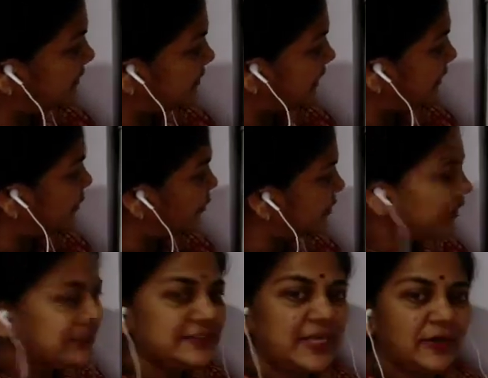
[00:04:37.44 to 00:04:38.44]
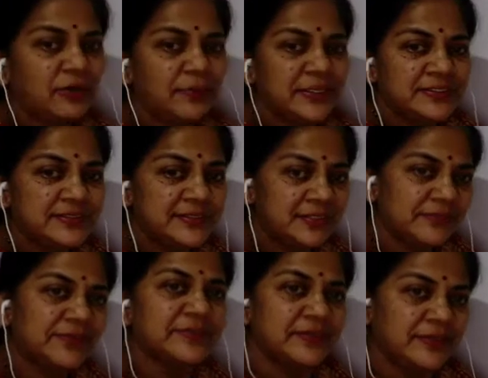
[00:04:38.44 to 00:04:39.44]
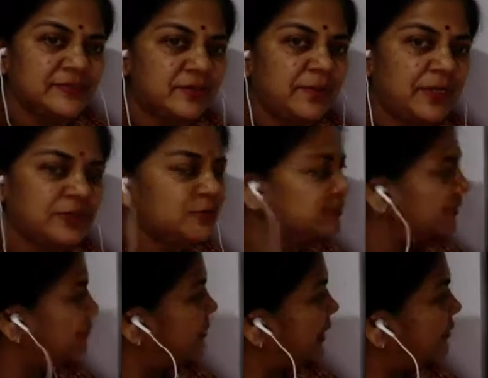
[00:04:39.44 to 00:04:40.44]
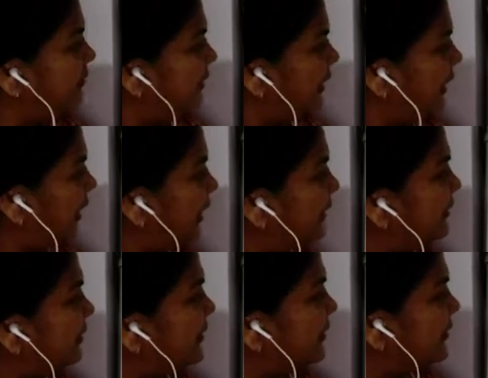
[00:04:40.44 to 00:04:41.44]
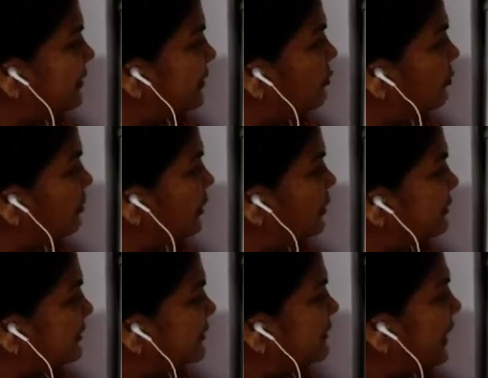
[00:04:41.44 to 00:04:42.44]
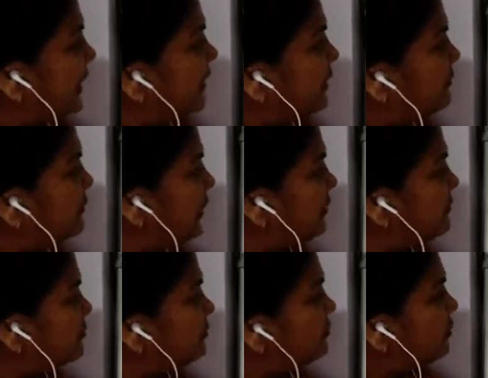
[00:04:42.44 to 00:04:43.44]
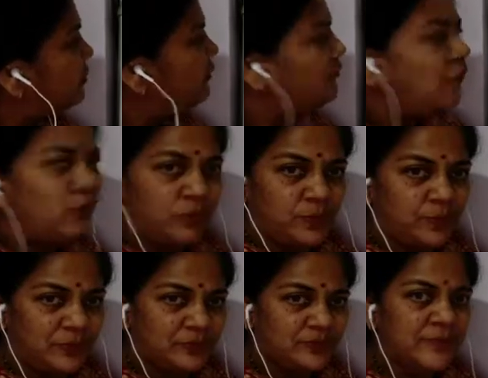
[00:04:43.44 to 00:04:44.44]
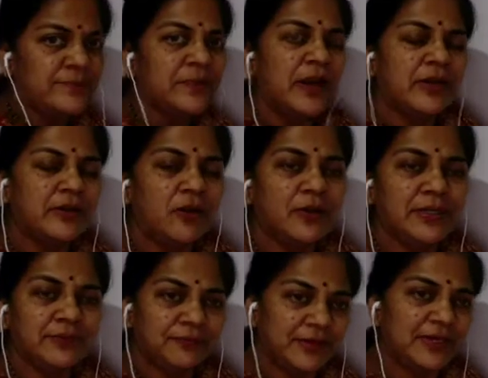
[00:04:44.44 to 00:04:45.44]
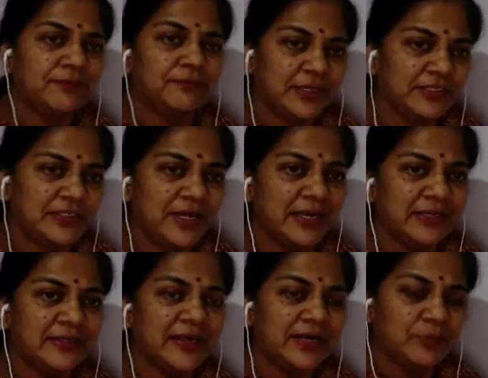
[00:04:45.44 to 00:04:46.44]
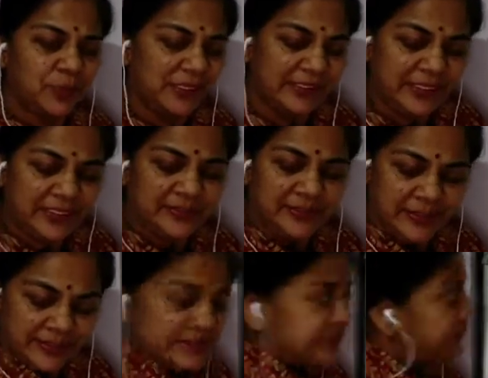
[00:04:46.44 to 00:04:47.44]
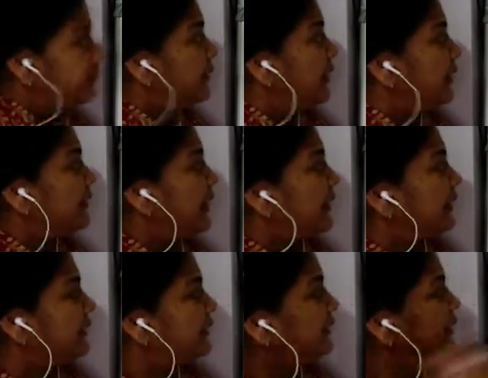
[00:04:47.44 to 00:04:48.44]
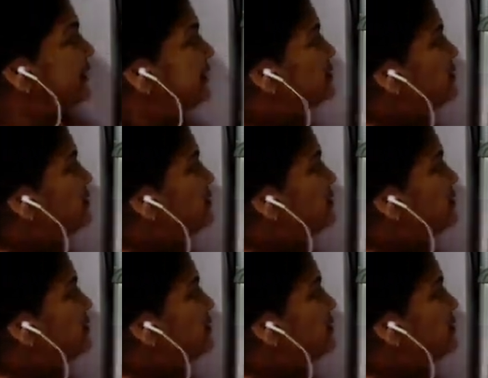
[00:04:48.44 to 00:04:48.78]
zygote in Saccharomyces cerevisiae remains for some time and then it can undergo meiosis and gives rise to four spores. Now in fungi, the advantage is that these